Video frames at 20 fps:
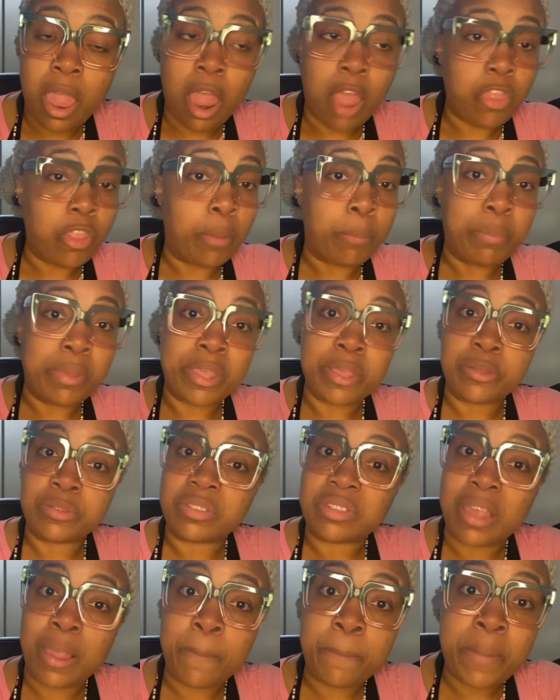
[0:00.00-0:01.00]
The bills
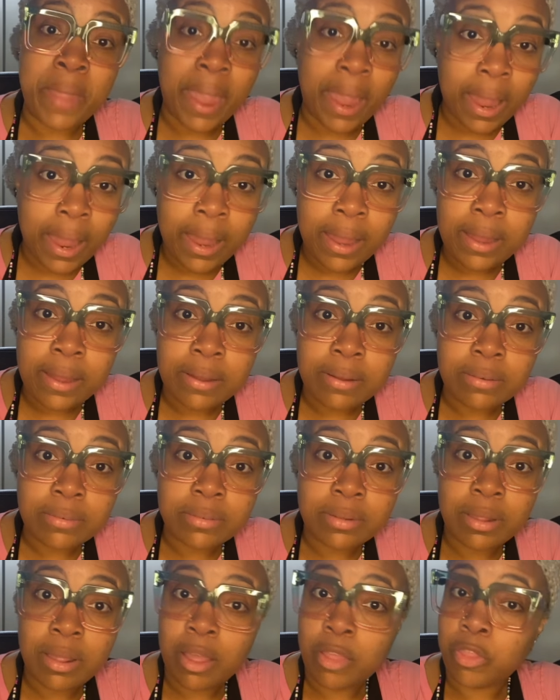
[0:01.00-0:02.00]
get paid.
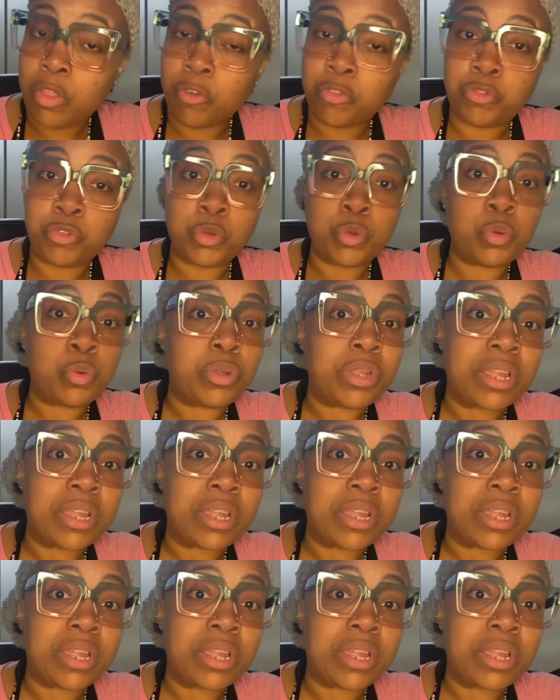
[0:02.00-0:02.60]
The food